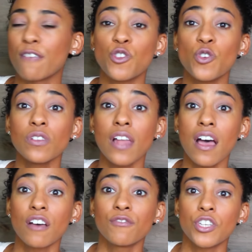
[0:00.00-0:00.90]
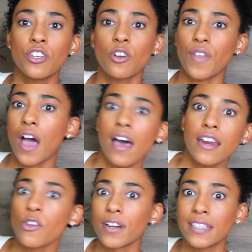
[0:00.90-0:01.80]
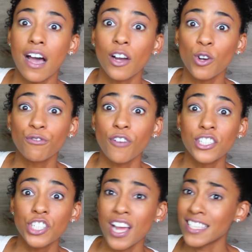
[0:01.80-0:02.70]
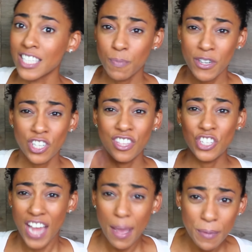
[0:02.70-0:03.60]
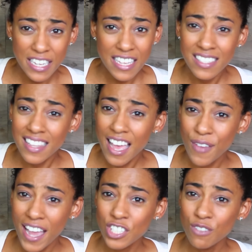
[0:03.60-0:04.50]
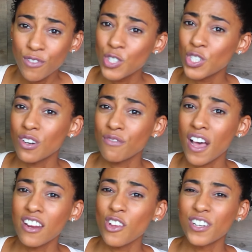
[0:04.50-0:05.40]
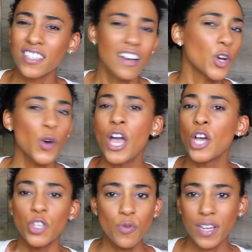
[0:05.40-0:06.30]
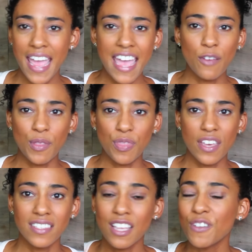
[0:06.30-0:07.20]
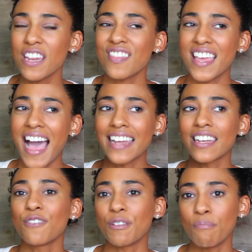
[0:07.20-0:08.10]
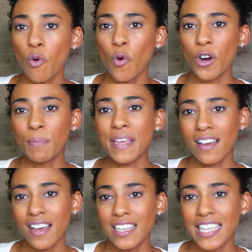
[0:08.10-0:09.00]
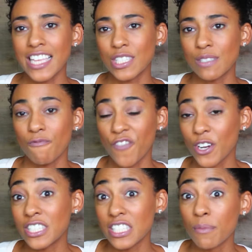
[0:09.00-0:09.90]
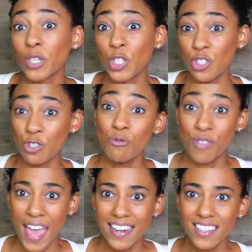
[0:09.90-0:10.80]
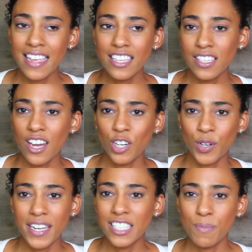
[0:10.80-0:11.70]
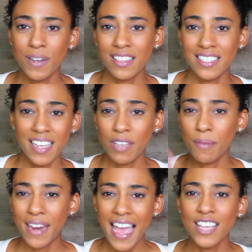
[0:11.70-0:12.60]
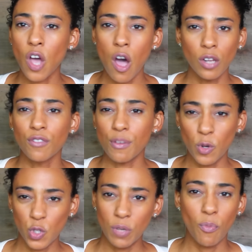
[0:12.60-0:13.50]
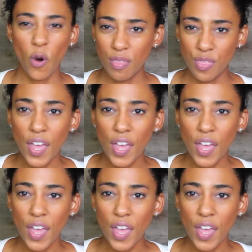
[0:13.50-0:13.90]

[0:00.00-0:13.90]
If you loved, you know, the Hanayori Dango franchise, especially the Japanese live action version of Hanayori Dango, you can hang with this. If anything, I love it more because it's very similar to that. It gets kind of crazy, but at the same time, it has all of the most important